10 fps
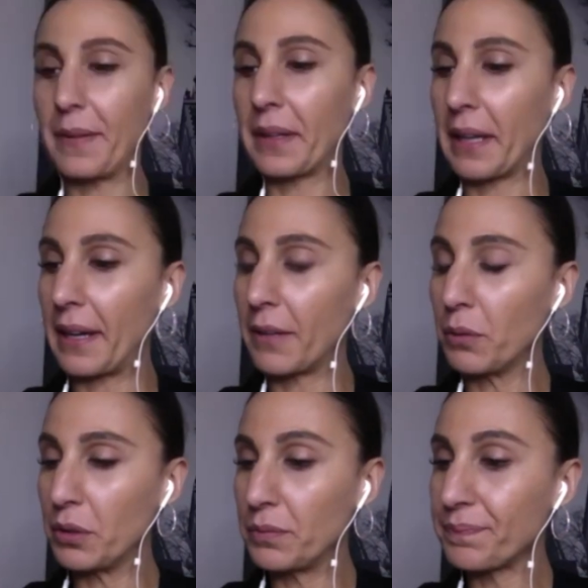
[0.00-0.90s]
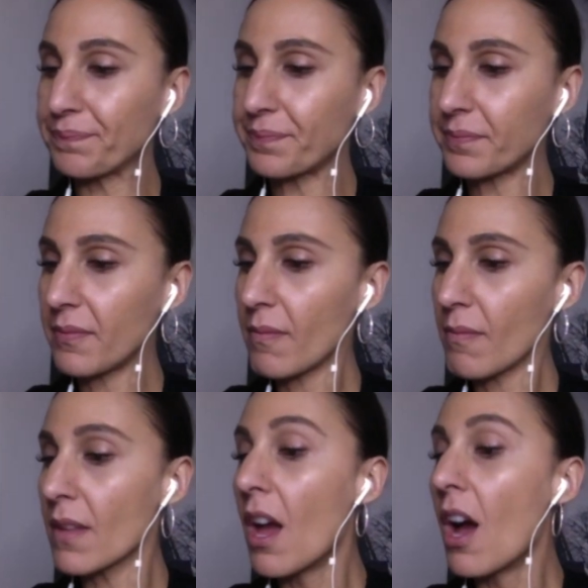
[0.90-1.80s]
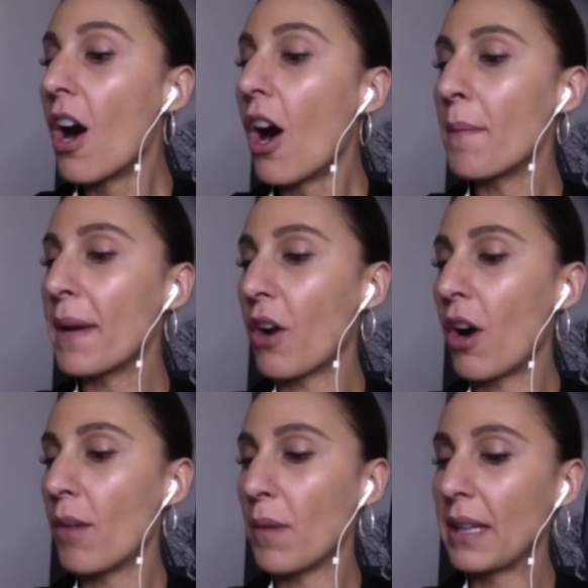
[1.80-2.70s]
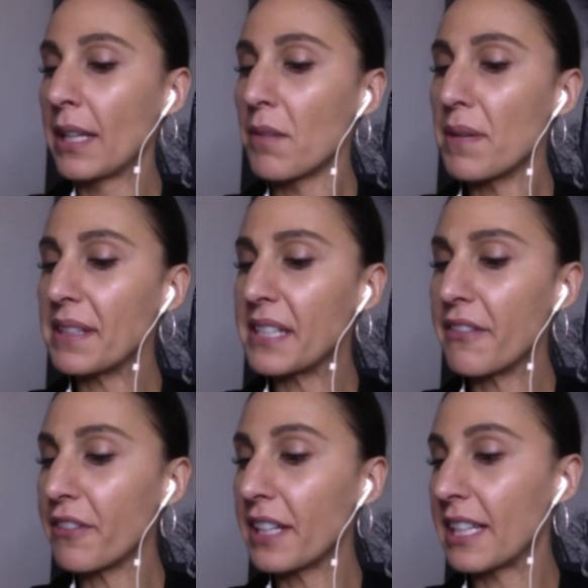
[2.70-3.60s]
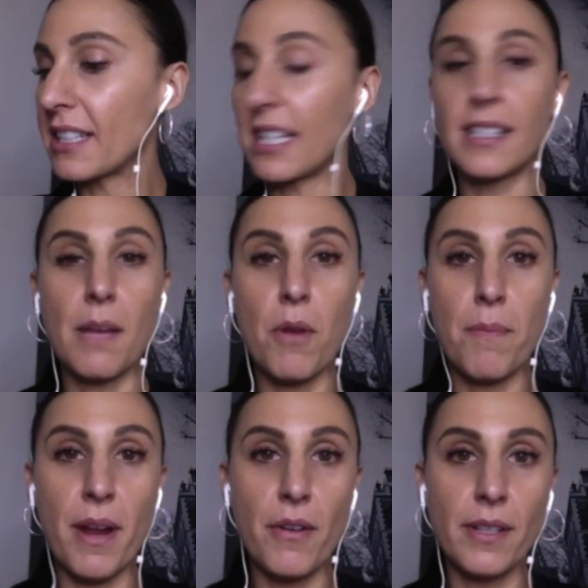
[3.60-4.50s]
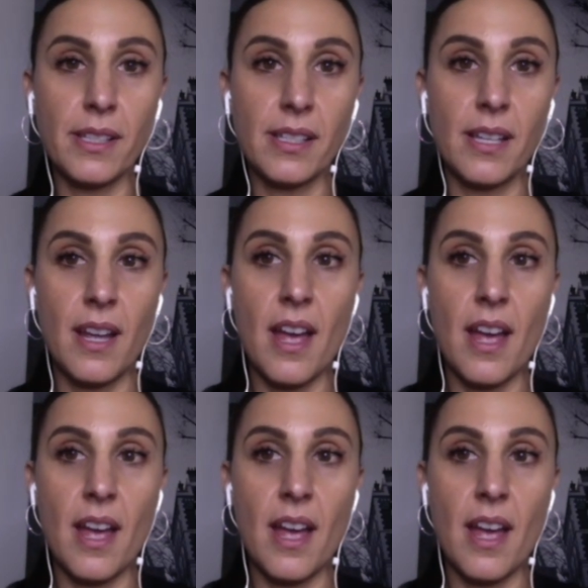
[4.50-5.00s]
Okay. Well, I mean, I'm a little bit different in the sense that my parents